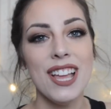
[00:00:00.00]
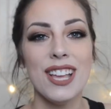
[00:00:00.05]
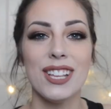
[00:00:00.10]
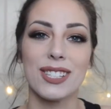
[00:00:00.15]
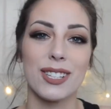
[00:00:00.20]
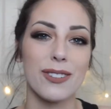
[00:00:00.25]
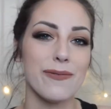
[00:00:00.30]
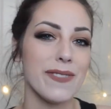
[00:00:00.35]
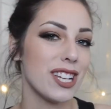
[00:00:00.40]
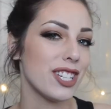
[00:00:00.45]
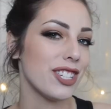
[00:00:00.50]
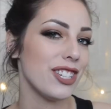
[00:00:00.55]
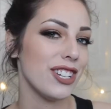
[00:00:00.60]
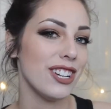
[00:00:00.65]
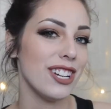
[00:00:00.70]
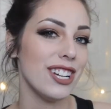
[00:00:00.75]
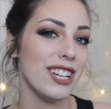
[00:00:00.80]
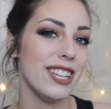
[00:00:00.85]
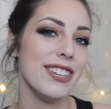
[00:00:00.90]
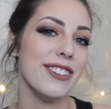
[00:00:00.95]
So make
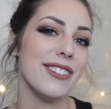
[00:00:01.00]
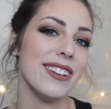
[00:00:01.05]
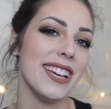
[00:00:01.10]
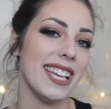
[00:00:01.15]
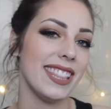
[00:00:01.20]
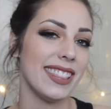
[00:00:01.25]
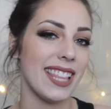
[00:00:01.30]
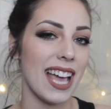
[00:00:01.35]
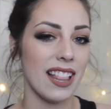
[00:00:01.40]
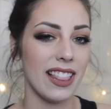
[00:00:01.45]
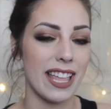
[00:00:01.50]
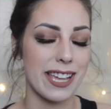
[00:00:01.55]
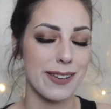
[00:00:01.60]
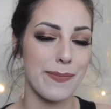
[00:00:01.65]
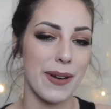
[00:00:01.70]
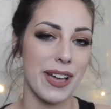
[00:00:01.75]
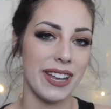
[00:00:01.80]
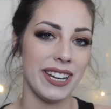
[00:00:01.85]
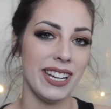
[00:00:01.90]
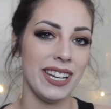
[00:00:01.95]
sure you hit that like
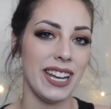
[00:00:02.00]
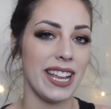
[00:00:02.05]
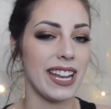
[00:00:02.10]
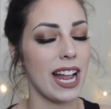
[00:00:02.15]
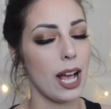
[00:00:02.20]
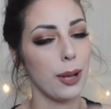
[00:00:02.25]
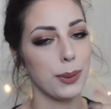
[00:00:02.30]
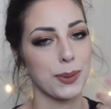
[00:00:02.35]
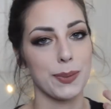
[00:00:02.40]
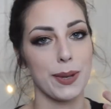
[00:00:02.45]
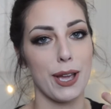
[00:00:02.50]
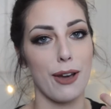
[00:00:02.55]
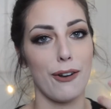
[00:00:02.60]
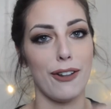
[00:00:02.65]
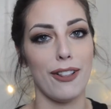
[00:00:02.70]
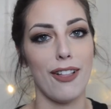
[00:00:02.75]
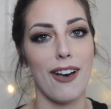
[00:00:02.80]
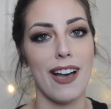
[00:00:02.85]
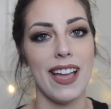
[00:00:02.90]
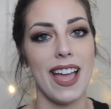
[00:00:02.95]
button, it helps me out
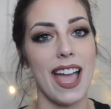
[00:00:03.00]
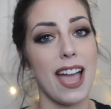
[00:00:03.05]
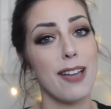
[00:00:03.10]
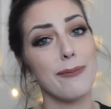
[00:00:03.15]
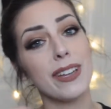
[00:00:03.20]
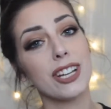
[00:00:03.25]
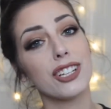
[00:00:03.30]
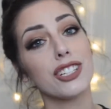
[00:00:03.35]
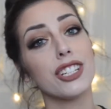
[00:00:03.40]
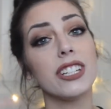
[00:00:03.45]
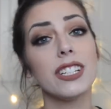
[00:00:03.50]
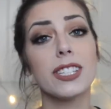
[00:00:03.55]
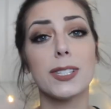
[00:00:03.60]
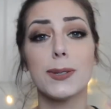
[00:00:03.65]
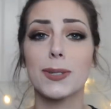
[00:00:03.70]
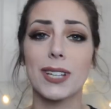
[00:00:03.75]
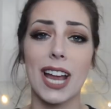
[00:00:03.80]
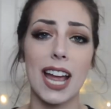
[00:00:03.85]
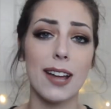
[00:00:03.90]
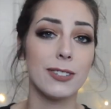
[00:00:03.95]
a lot. And make sure you
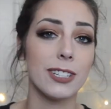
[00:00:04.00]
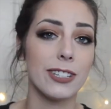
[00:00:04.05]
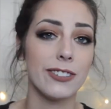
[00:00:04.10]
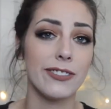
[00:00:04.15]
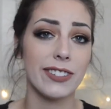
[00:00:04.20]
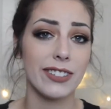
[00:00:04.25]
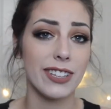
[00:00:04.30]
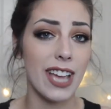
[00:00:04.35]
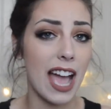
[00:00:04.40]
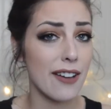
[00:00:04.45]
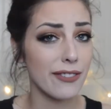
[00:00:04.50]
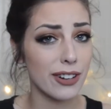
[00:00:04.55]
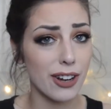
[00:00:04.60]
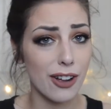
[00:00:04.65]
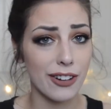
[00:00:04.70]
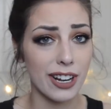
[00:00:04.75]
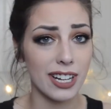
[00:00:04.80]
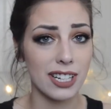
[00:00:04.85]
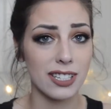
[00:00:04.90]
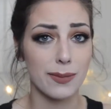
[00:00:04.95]
subscribe to if you haven't
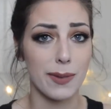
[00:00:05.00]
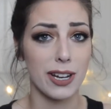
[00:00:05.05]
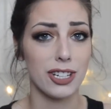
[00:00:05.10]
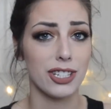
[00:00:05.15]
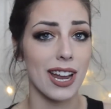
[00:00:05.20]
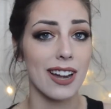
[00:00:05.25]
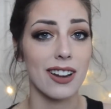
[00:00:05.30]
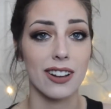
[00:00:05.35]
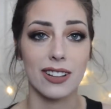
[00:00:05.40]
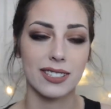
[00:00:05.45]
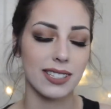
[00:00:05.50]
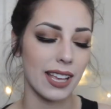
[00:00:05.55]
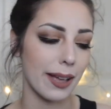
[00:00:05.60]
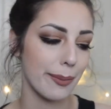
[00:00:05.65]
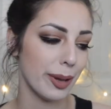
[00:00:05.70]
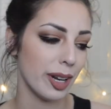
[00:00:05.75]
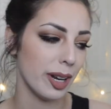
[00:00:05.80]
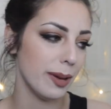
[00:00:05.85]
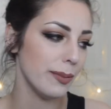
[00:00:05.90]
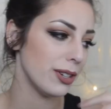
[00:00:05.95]
already to my channel because I
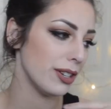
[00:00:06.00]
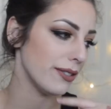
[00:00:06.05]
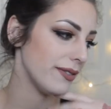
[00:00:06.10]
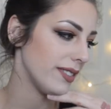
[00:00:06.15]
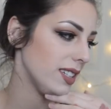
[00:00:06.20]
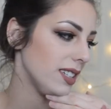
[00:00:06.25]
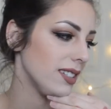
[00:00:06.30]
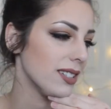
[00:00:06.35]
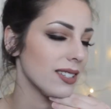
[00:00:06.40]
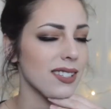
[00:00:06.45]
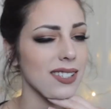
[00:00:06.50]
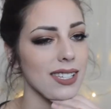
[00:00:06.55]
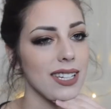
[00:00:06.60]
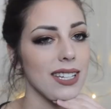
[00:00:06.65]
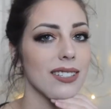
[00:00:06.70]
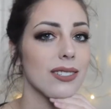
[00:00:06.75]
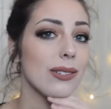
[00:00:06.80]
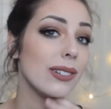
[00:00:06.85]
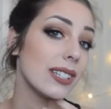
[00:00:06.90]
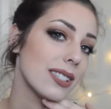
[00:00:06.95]
put up new videos
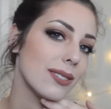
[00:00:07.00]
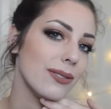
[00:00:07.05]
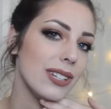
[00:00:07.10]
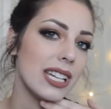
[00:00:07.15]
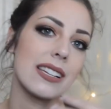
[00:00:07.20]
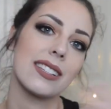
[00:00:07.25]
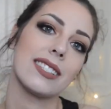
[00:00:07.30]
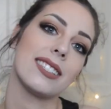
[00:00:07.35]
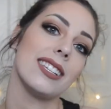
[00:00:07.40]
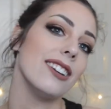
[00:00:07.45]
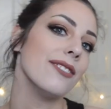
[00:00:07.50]
like twice a week. So,